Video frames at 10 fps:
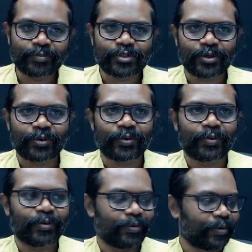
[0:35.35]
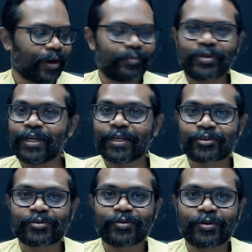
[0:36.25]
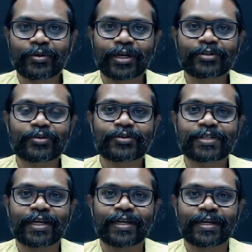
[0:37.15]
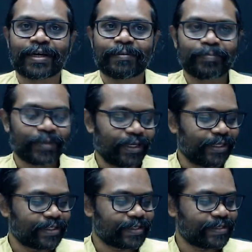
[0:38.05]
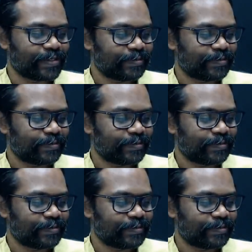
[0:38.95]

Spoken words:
So I'm here to look at those and discuss